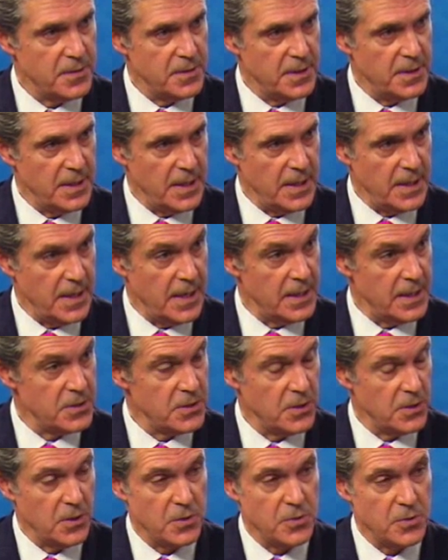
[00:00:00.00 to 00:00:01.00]
DES,
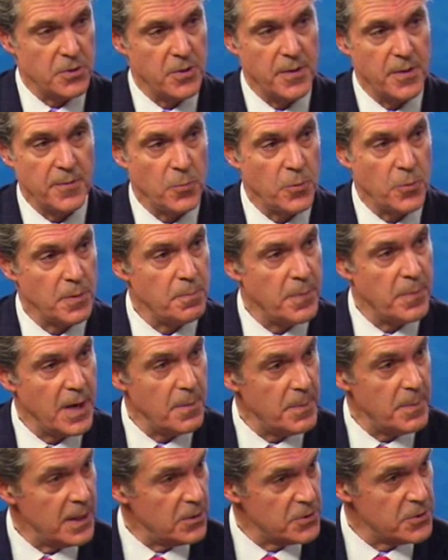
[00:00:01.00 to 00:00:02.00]
and also even with bare
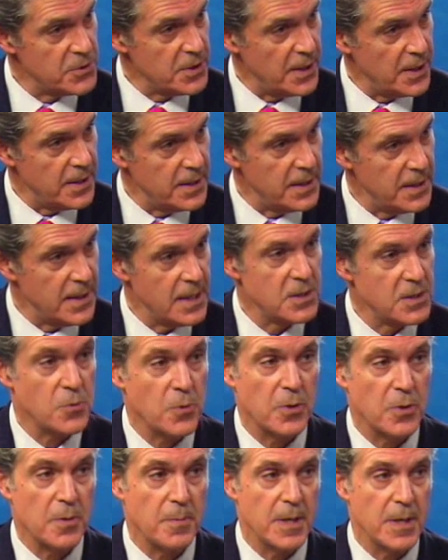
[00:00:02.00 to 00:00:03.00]
metal stent, and that's
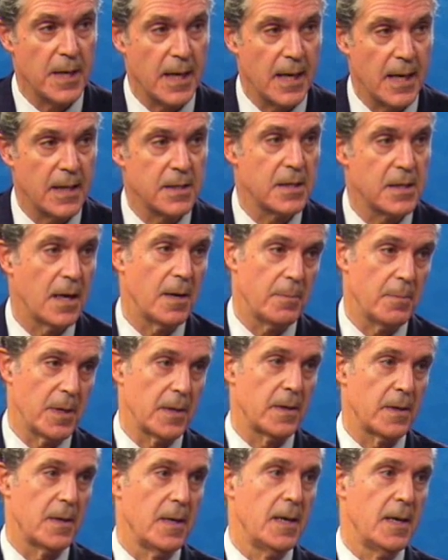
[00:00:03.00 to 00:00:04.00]
really been a hot topic.
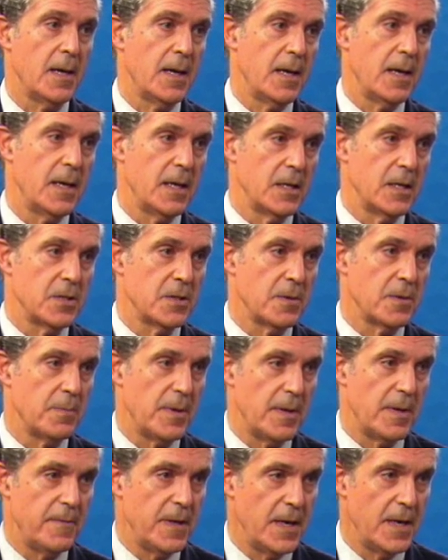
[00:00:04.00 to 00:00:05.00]
Is the
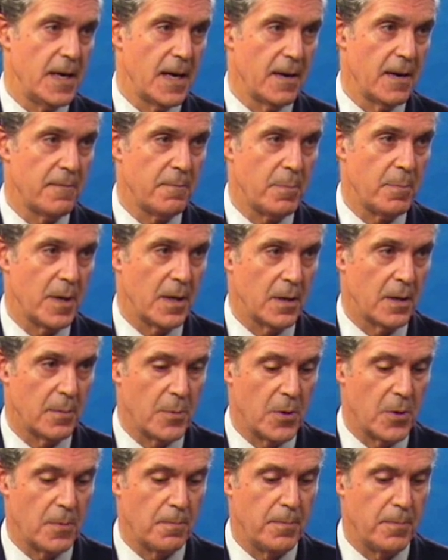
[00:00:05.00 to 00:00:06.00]
PVDF
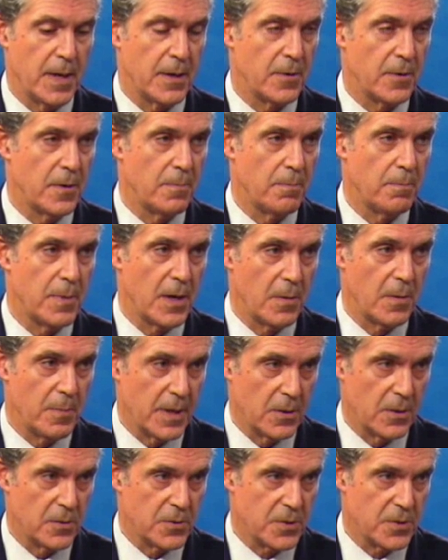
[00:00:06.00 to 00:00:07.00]
polymer better than bare
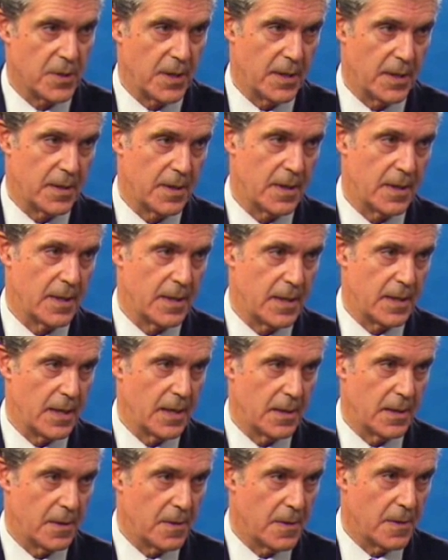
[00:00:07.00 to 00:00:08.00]
metal stent at the
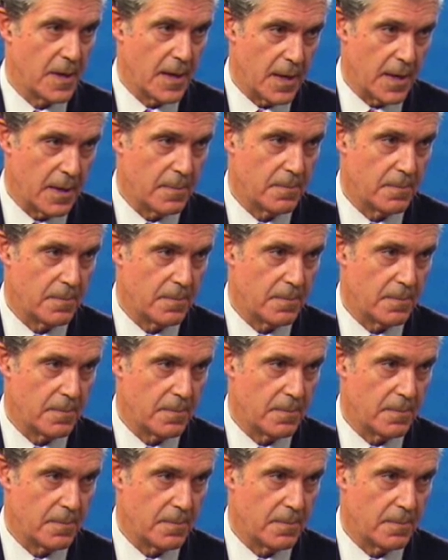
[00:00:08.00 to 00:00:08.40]
end of the day?